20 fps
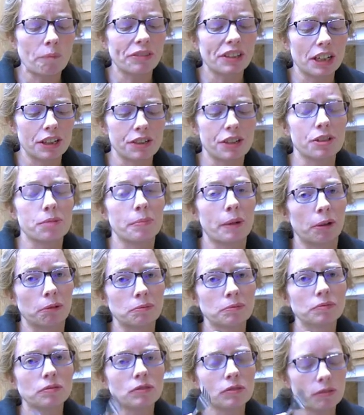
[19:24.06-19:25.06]
It does melt.
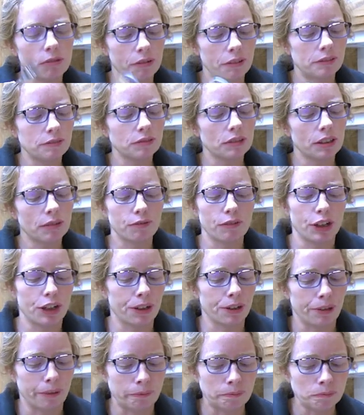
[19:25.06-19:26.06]
Very
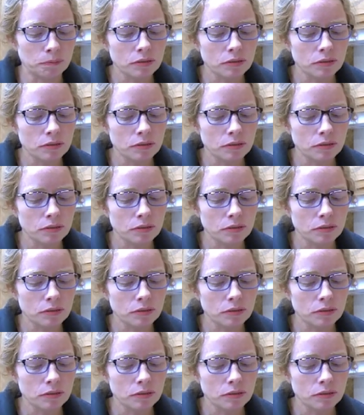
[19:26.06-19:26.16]
good.